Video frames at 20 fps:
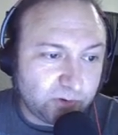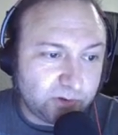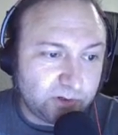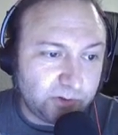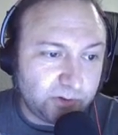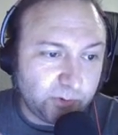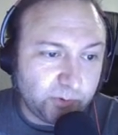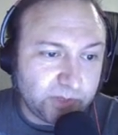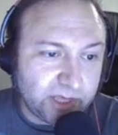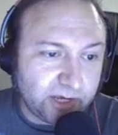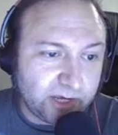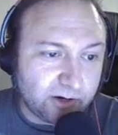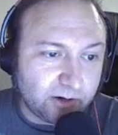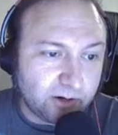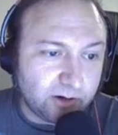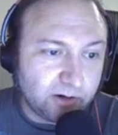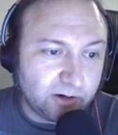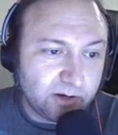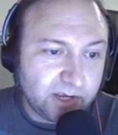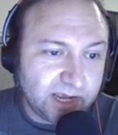who they
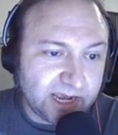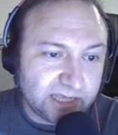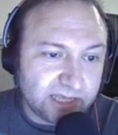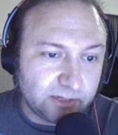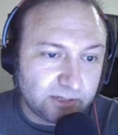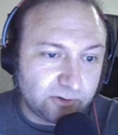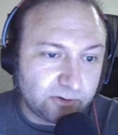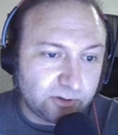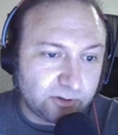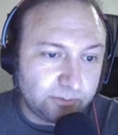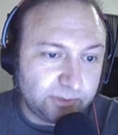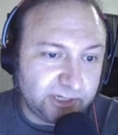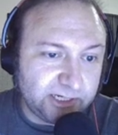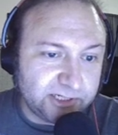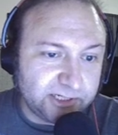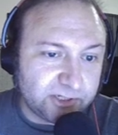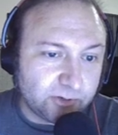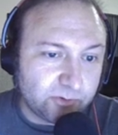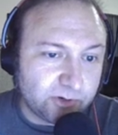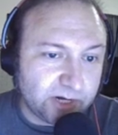are, and the local
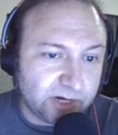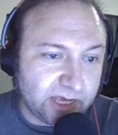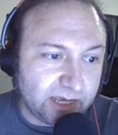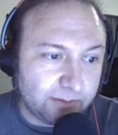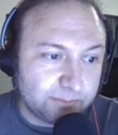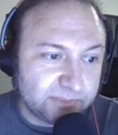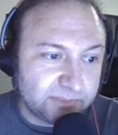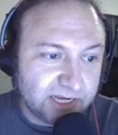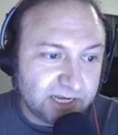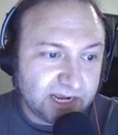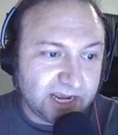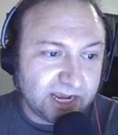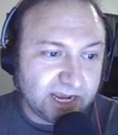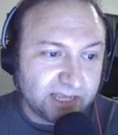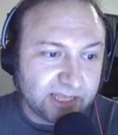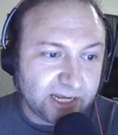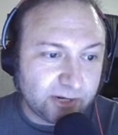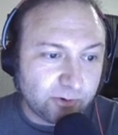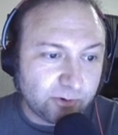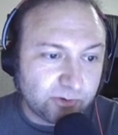police know their names, and
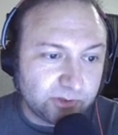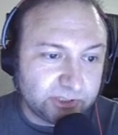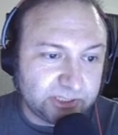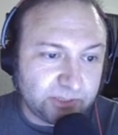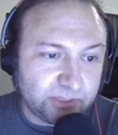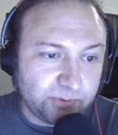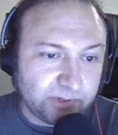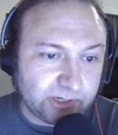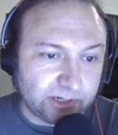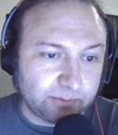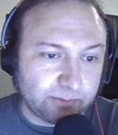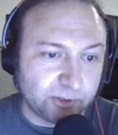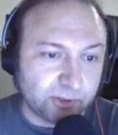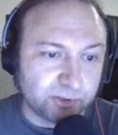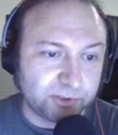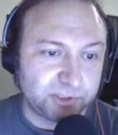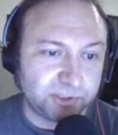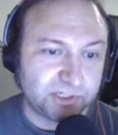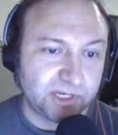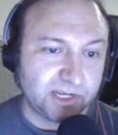they know their serial
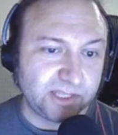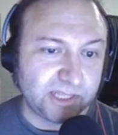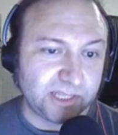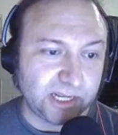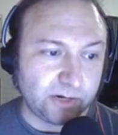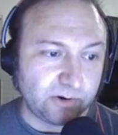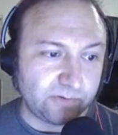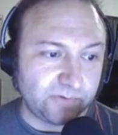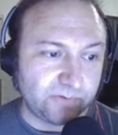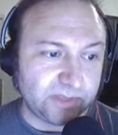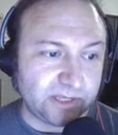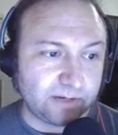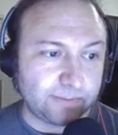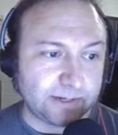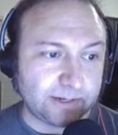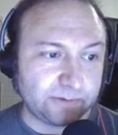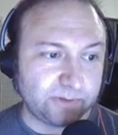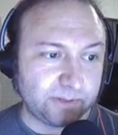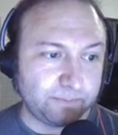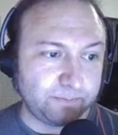numbers. They know everything
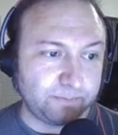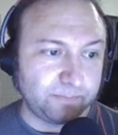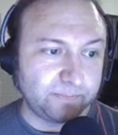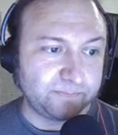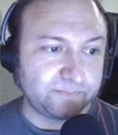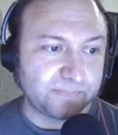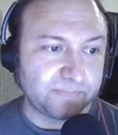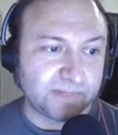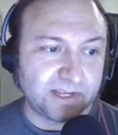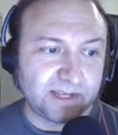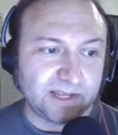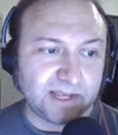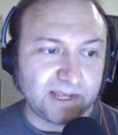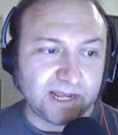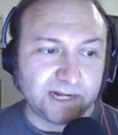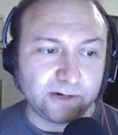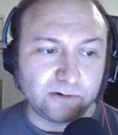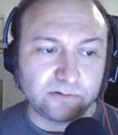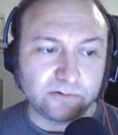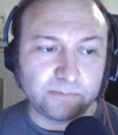about them. I
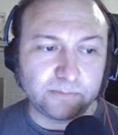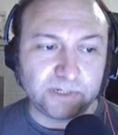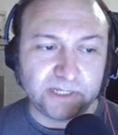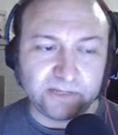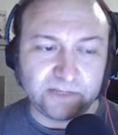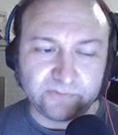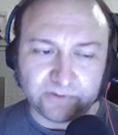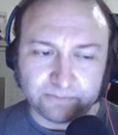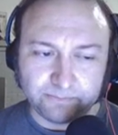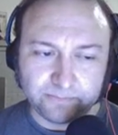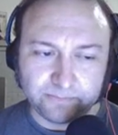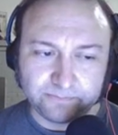don't believe him.